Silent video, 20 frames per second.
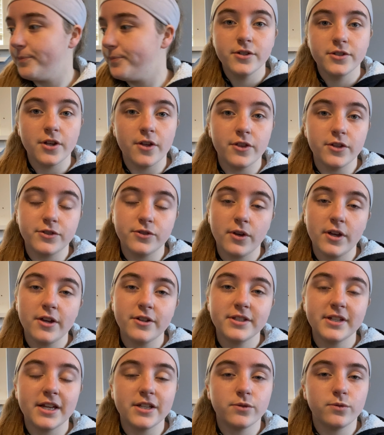So the soil
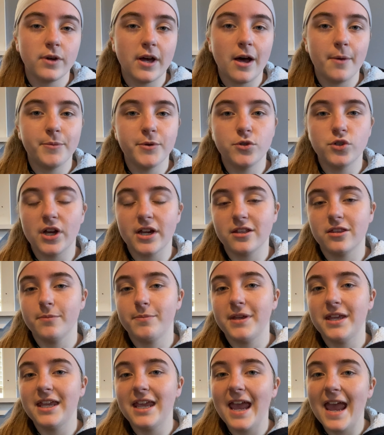test will help you check the
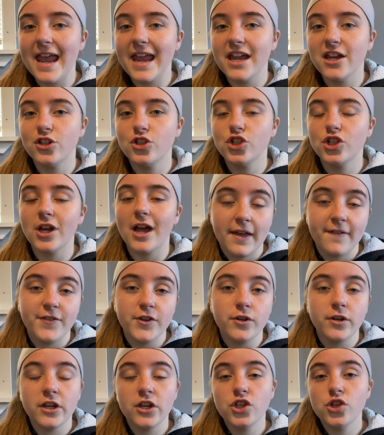pH. If you
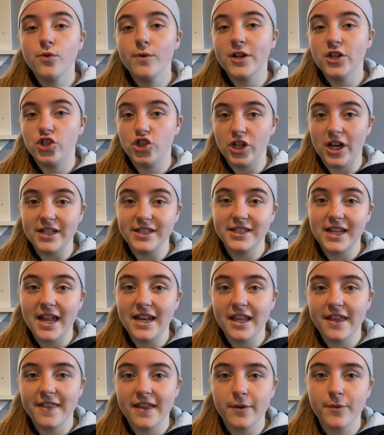need to adjust
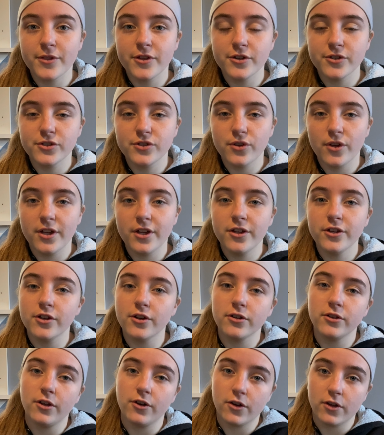anything with your soil,
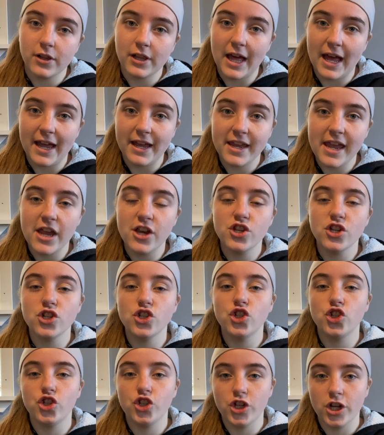your local ag agent
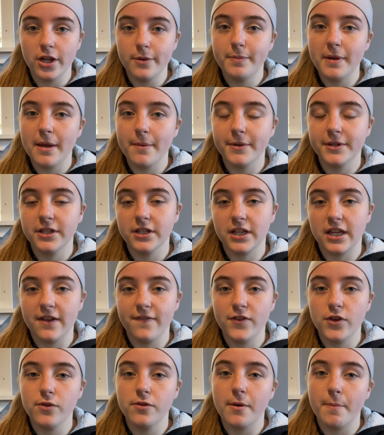should be able to give
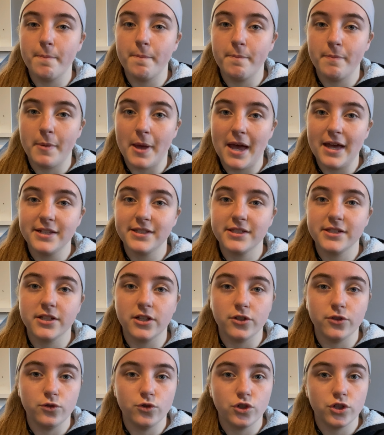you the best
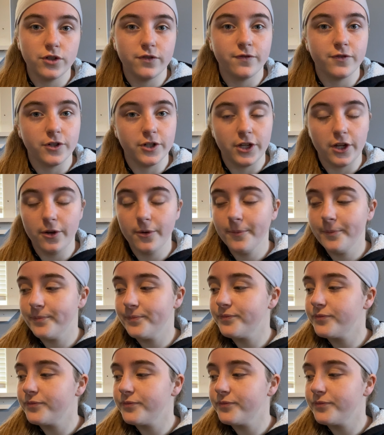solution for you.